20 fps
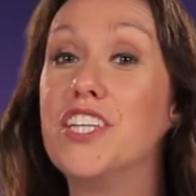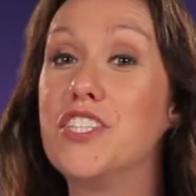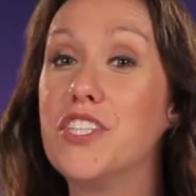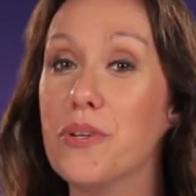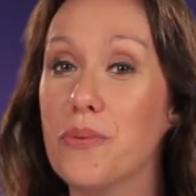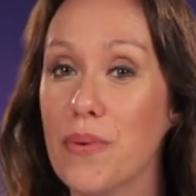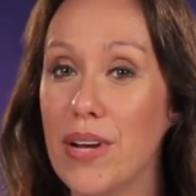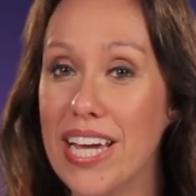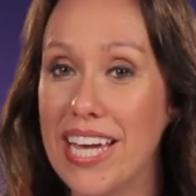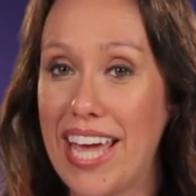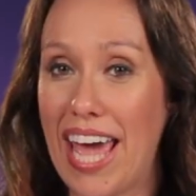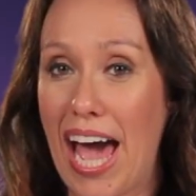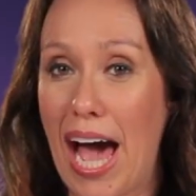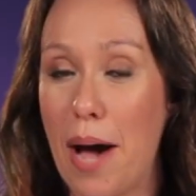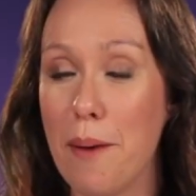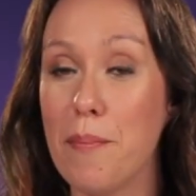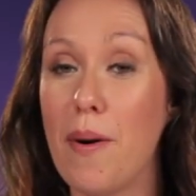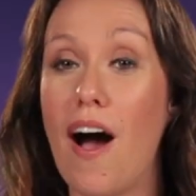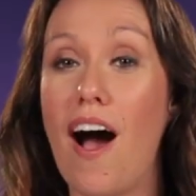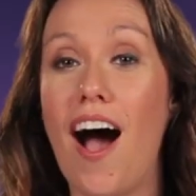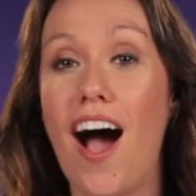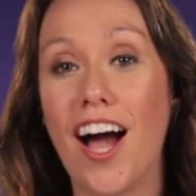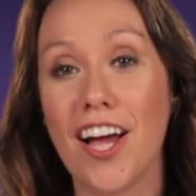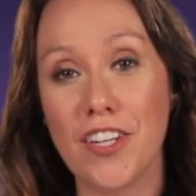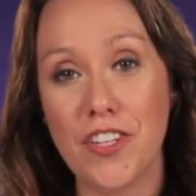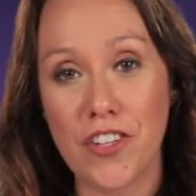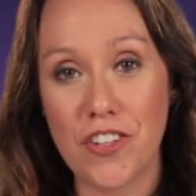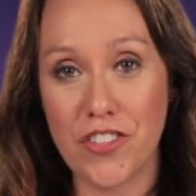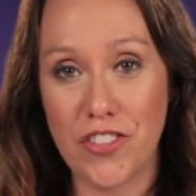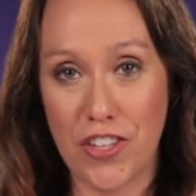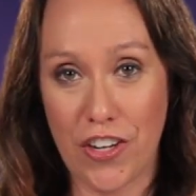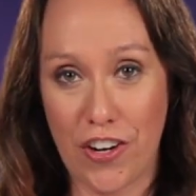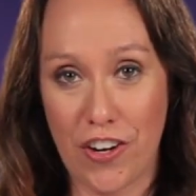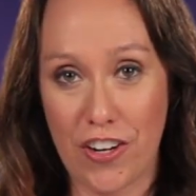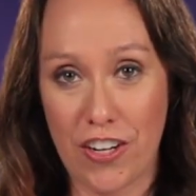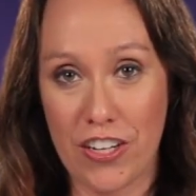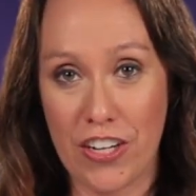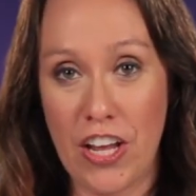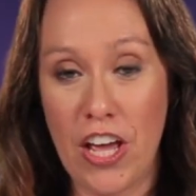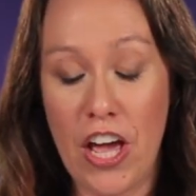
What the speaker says: To recap, on your turn,